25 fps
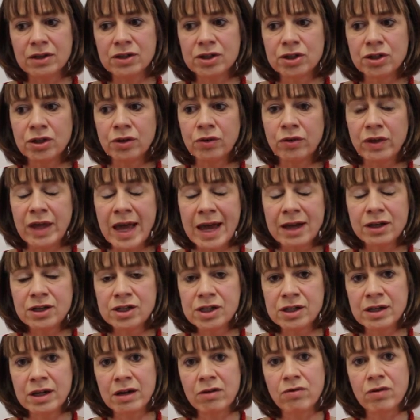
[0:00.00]
to the
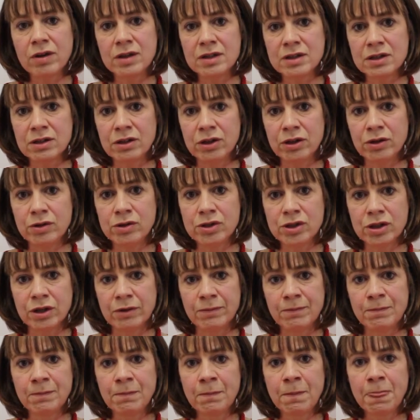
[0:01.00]
engineering
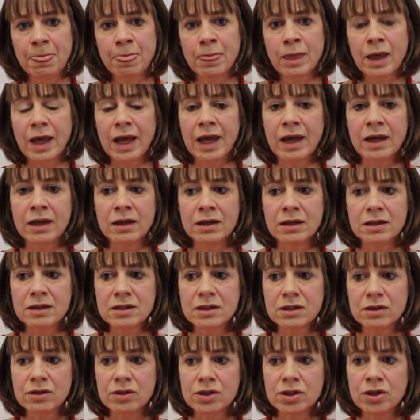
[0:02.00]
solution and
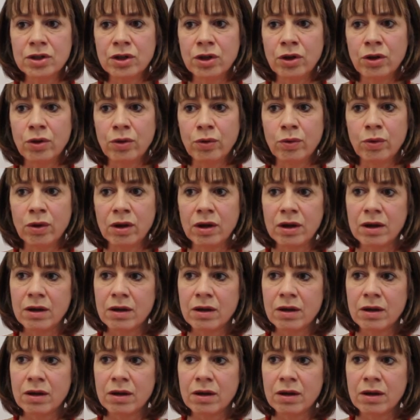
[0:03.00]
to